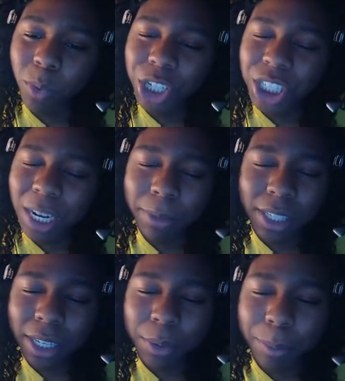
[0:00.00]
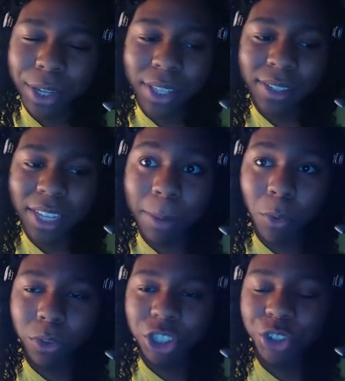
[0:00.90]
would shamelessly repeat the same
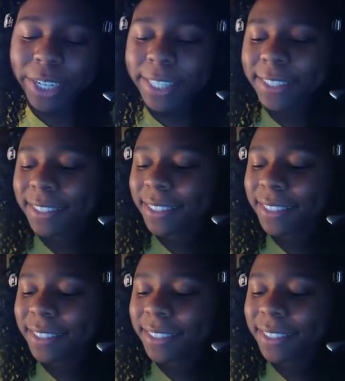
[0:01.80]
old tricks.